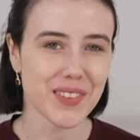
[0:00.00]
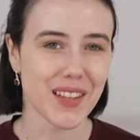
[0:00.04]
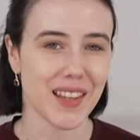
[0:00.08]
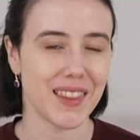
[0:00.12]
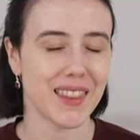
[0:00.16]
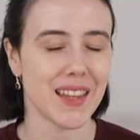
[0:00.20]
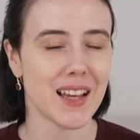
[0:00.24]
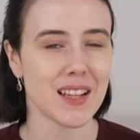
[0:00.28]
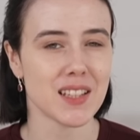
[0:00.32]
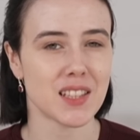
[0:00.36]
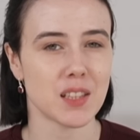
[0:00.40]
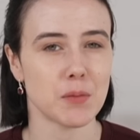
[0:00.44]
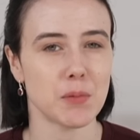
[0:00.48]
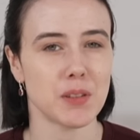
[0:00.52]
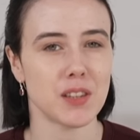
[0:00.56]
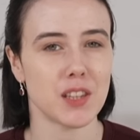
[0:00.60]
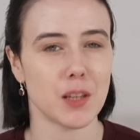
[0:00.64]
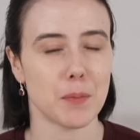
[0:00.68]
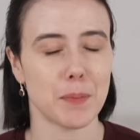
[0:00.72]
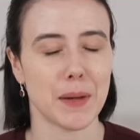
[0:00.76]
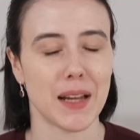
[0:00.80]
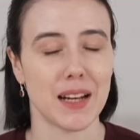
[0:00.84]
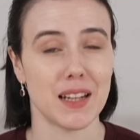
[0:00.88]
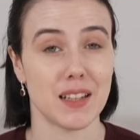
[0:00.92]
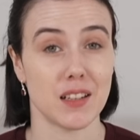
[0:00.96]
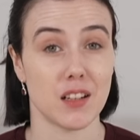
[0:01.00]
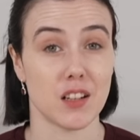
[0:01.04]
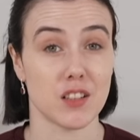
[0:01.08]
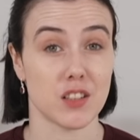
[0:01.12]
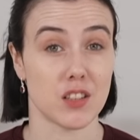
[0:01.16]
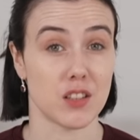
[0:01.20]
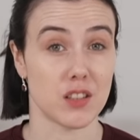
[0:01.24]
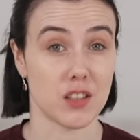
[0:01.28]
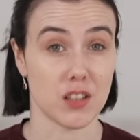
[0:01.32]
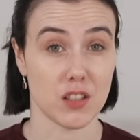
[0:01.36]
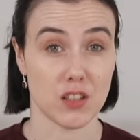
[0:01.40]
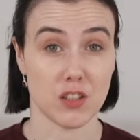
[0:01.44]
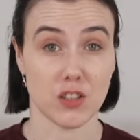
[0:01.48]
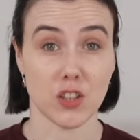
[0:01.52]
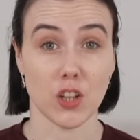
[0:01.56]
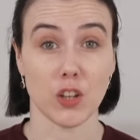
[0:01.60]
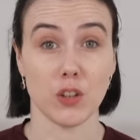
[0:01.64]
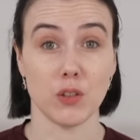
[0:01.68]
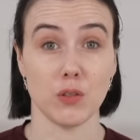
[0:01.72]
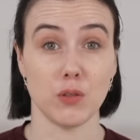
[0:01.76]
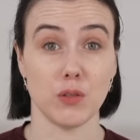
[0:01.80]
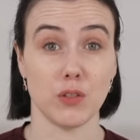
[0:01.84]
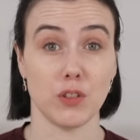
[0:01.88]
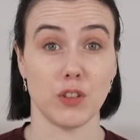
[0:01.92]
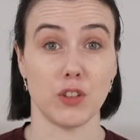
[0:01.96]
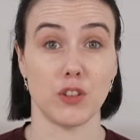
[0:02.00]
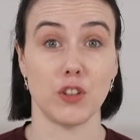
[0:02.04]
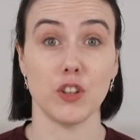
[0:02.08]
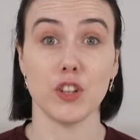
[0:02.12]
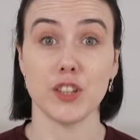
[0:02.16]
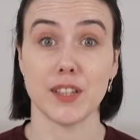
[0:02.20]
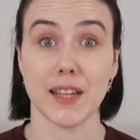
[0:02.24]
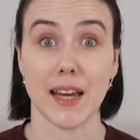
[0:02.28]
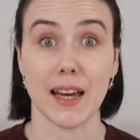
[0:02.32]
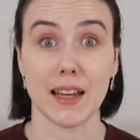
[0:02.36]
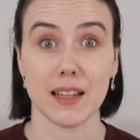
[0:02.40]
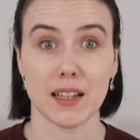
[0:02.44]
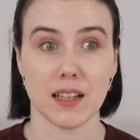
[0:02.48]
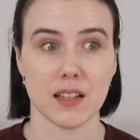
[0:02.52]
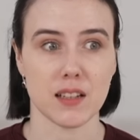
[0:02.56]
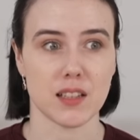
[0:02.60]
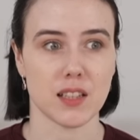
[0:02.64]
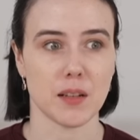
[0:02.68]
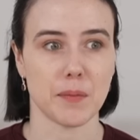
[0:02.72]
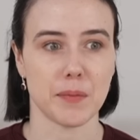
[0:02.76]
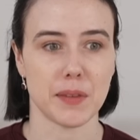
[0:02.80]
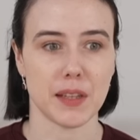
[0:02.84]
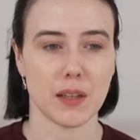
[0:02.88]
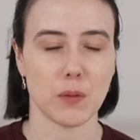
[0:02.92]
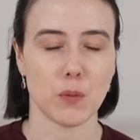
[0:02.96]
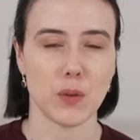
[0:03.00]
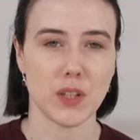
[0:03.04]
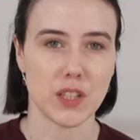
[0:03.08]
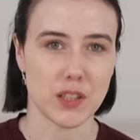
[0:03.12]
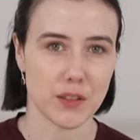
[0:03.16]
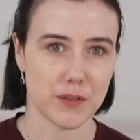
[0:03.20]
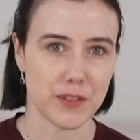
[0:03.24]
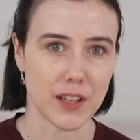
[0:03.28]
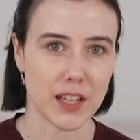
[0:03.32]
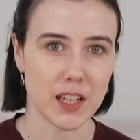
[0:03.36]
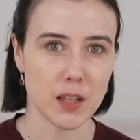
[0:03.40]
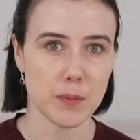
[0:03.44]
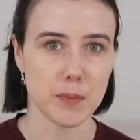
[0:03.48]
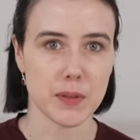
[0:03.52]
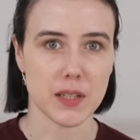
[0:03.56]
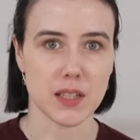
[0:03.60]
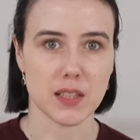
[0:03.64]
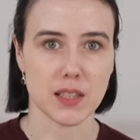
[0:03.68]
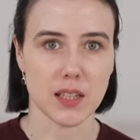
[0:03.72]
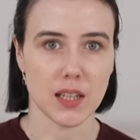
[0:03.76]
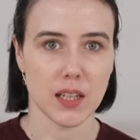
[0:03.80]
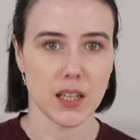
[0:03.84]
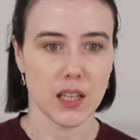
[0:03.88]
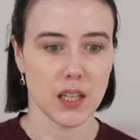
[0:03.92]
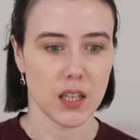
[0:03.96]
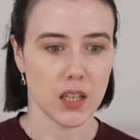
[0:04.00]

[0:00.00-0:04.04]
And that's something that ballet dancers are so good at, and something we develop is